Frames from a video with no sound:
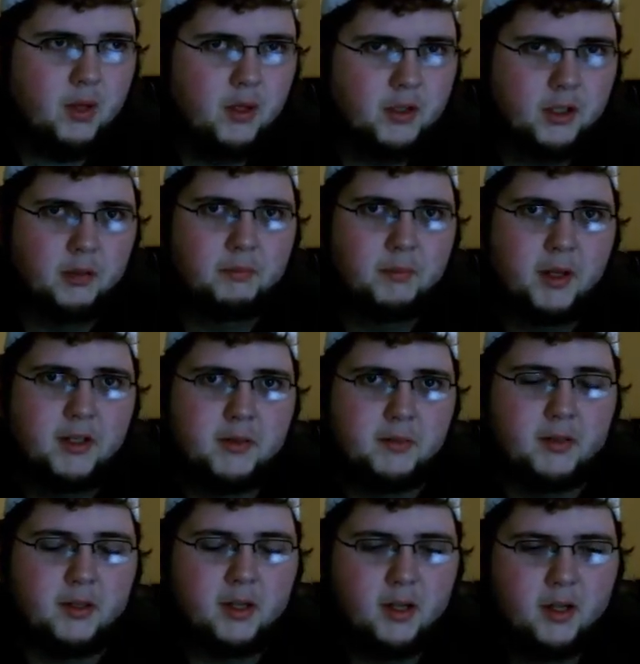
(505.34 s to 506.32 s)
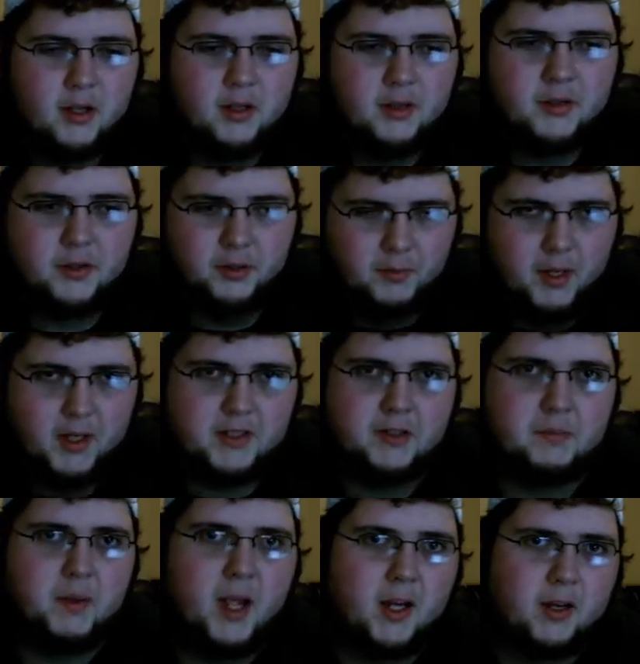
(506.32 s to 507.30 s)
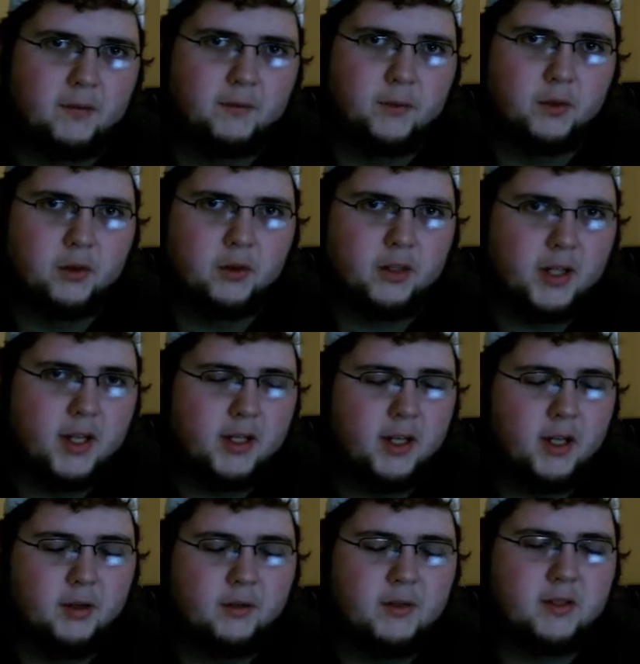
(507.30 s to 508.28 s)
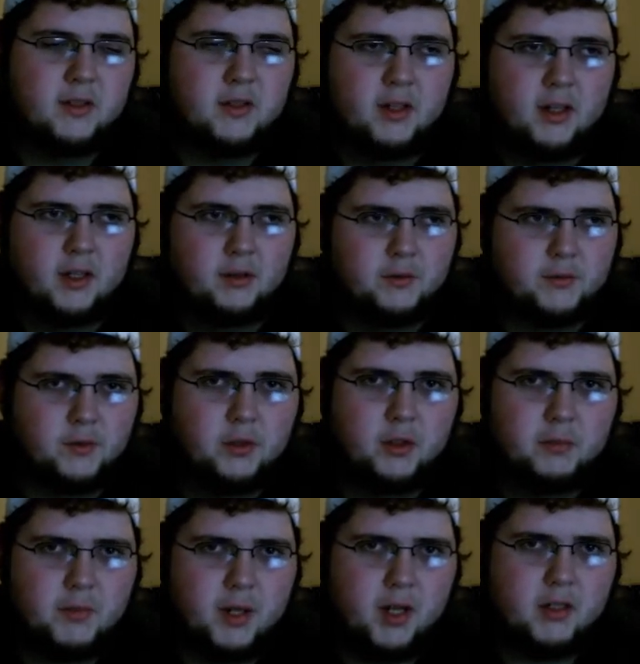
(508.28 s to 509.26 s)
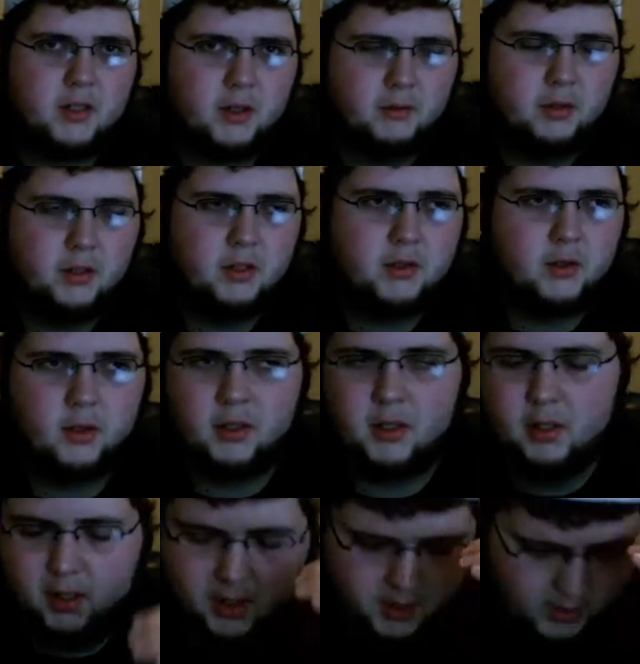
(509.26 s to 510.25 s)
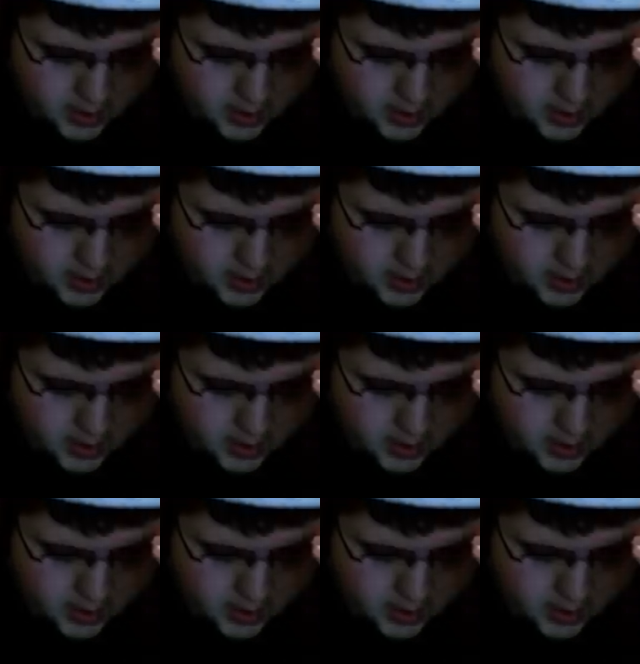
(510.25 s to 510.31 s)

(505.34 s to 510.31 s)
Shelton Benjamin. So the match is back and forth, kickouts, and it was a really good match. I really enjoyed it.